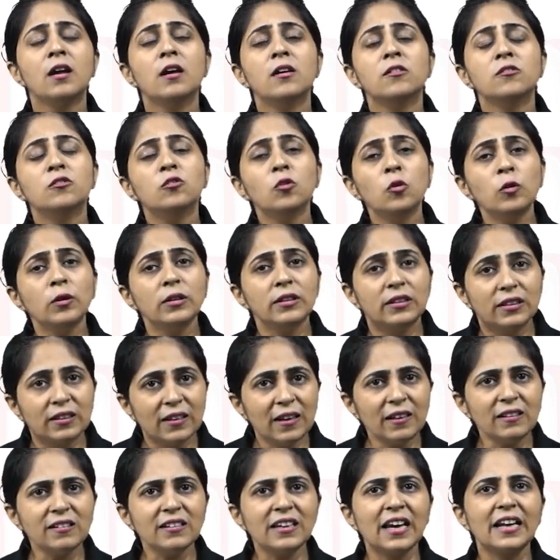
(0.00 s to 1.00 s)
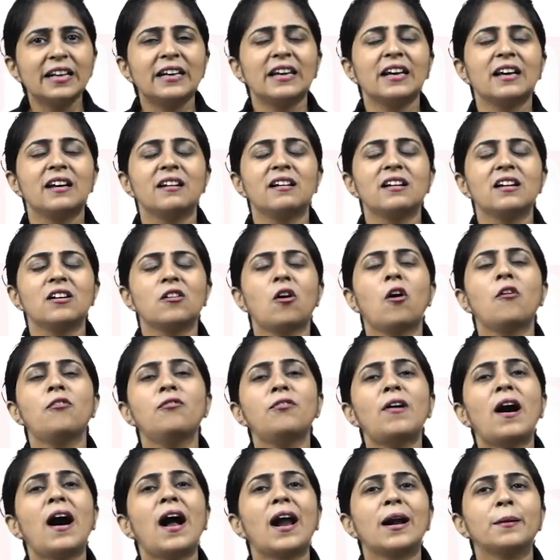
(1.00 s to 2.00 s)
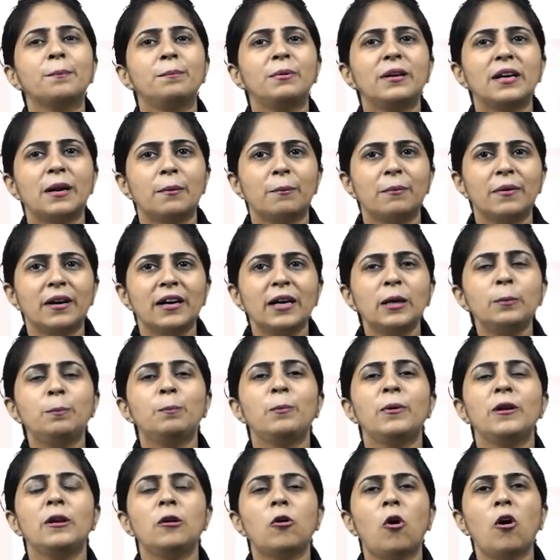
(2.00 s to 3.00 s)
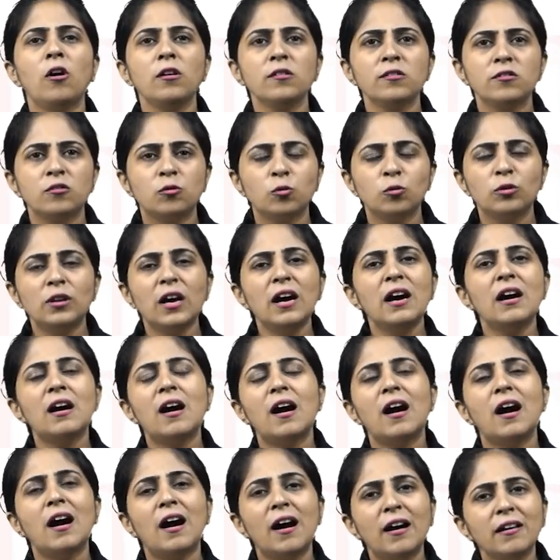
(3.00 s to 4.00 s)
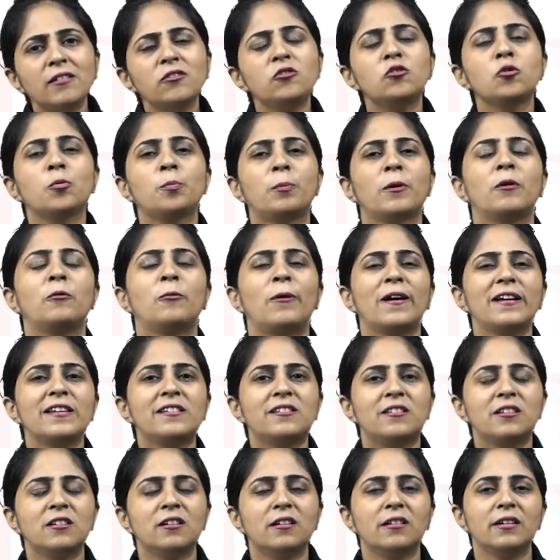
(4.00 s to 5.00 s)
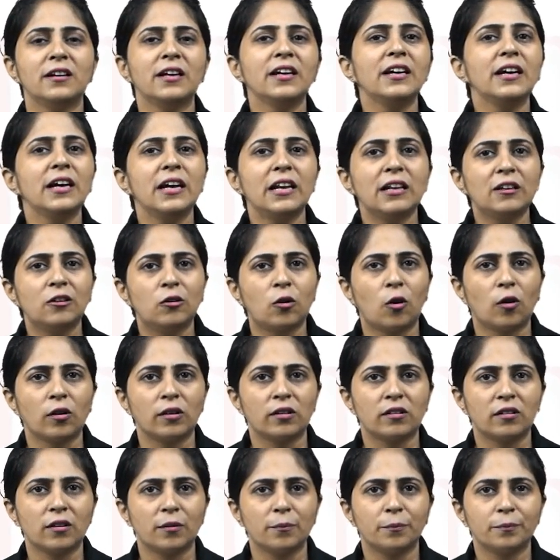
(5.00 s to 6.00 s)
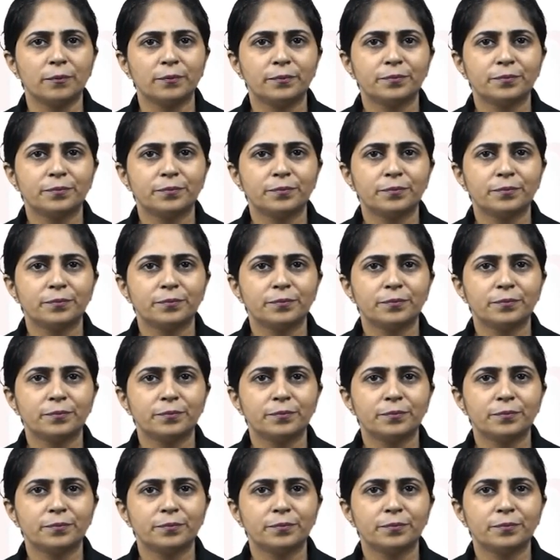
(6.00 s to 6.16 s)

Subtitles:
So, this category of RBM, it belongs to the unsupervised learning algorithm.